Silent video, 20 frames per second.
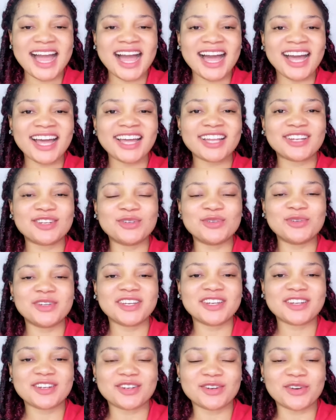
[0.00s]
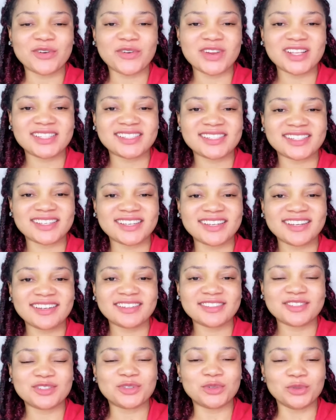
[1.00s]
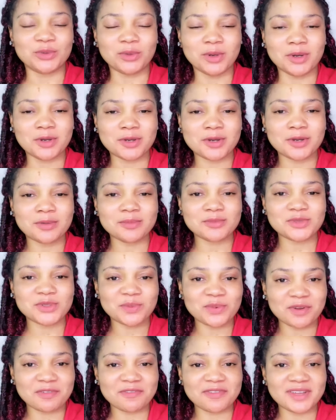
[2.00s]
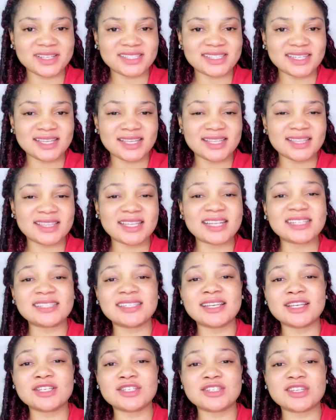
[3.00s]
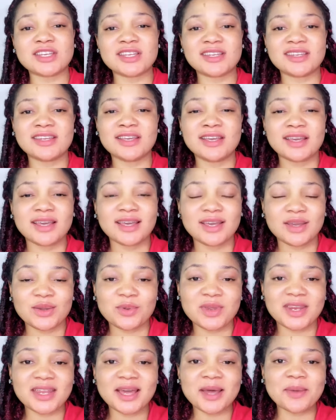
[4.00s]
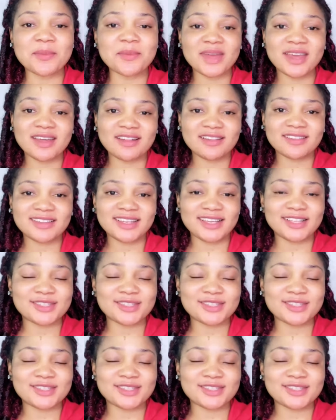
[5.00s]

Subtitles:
Hallelujah, glory to God. You welcome to Prophetic Intercession with Amel.